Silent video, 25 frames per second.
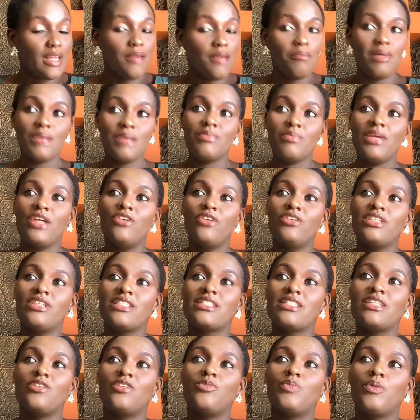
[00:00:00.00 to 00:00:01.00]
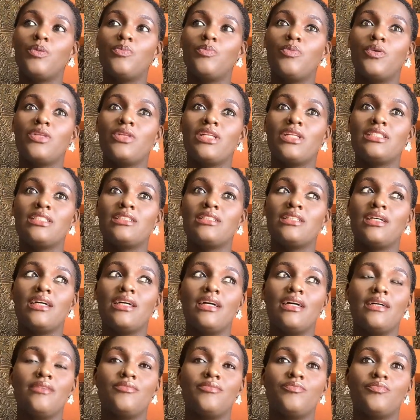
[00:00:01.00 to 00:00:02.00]
But may I always tell people that
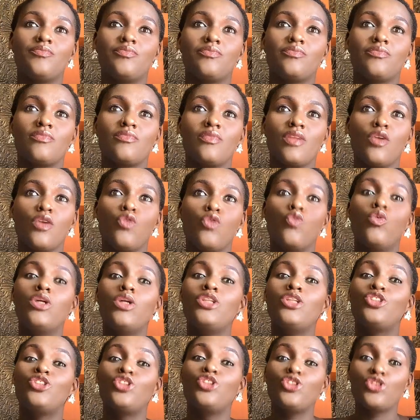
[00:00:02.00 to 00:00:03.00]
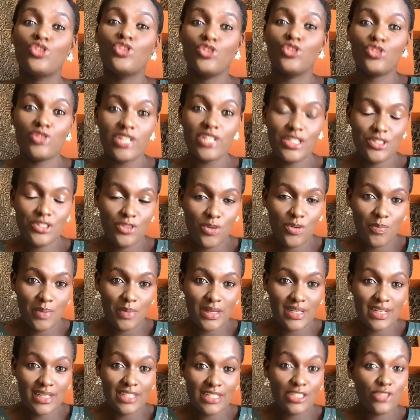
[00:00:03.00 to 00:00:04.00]
when you choose to trust your
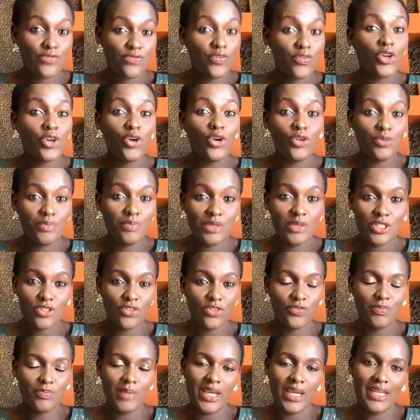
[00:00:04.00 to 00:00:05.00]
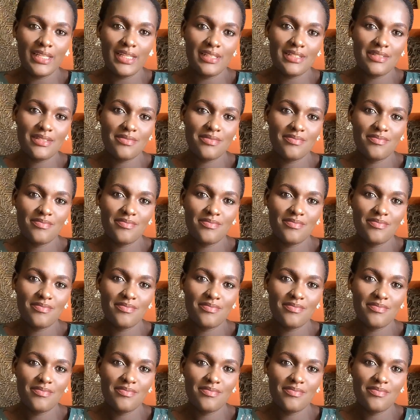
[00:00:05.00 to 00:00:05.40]
partner, it's for your own peace of mind.